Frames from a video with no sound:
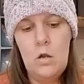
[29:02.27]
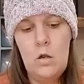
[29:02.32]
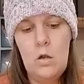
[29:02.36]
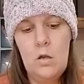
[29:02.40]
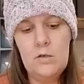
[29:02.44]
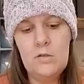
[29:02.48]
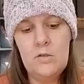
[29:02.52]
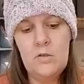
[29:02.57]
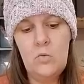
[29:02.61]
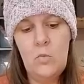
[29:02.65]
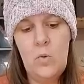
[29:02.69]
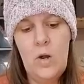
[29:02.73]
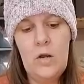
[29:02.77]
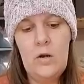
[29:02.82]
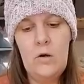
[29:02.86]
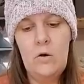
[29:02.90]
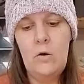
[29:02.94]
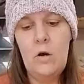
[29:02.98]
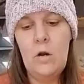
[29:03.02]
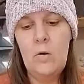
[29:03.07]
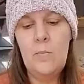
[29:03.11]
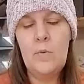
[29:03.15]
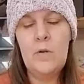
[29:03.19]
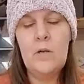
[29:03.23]
a
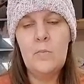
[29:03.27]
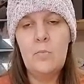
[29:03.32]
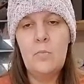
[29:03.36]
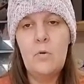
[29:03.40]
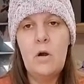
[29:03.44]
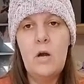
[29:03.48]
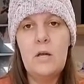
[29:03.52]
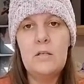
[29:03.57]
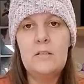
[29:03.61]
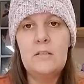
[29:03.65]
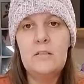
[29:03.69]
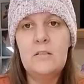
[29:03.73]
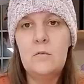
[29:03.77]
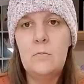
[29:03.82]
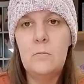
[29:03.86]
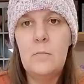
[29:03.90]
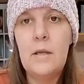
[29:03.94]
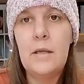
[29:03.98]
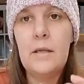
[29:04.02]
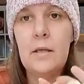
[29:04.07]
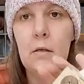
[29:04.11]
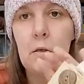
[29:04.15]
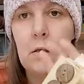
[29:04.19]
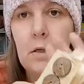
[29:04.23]
sweater I'm in the process of
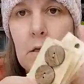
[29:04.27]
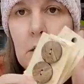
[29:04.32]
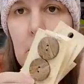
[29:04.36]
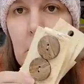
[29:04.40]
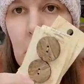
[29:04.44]
making